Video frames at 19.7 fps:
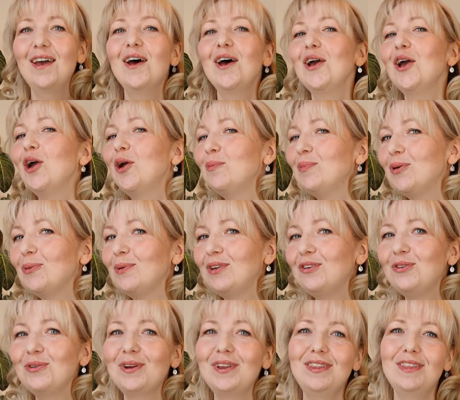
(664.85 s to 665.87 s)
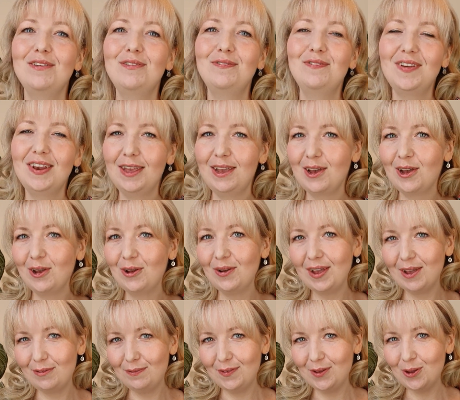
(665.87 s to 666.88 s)
I hope you enjoyed this video.
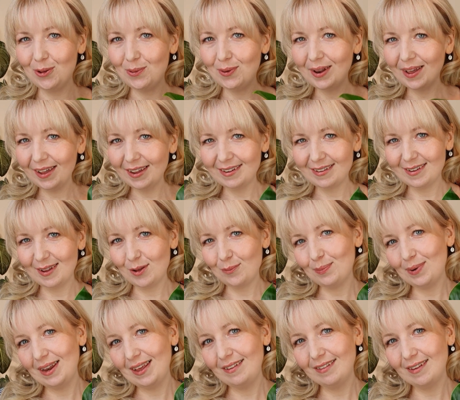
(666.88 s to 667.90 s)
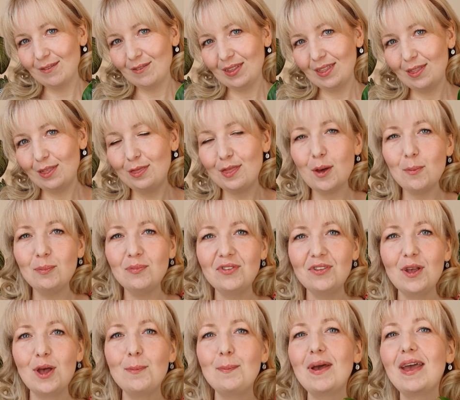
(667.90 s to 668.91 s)
If you liked it, please give it a thumbs
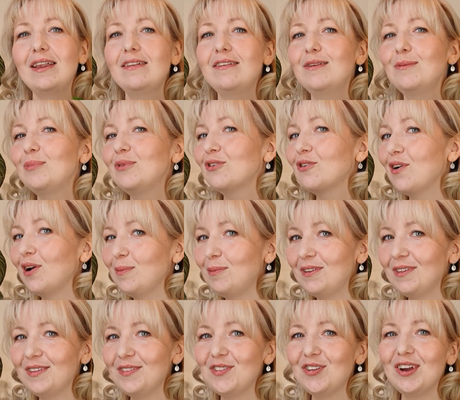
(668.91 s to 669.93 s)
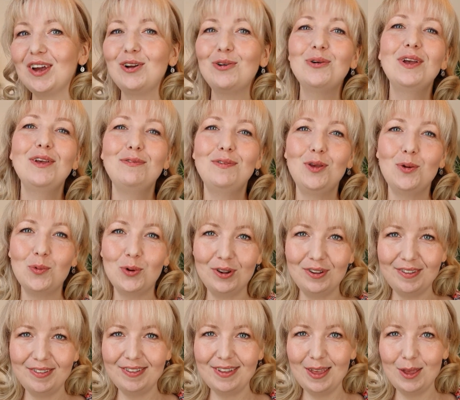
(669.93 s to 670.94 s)
up and subscribe to this channel if you want to
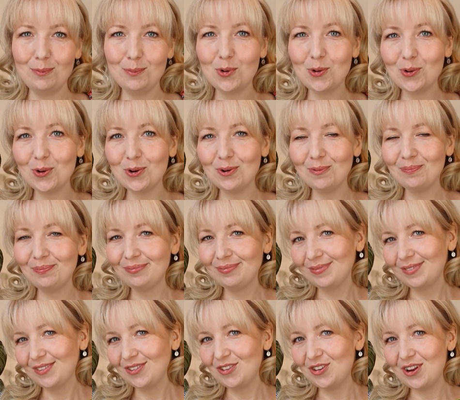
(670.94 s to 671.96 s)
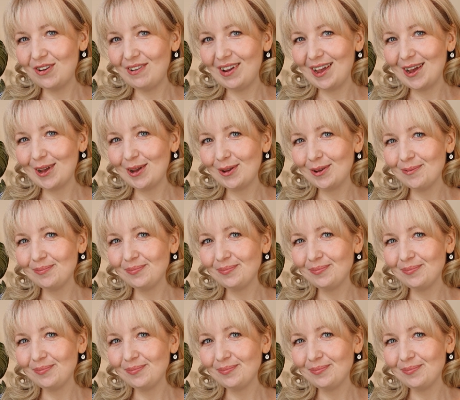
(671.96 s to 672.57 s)
see more. Cheerio!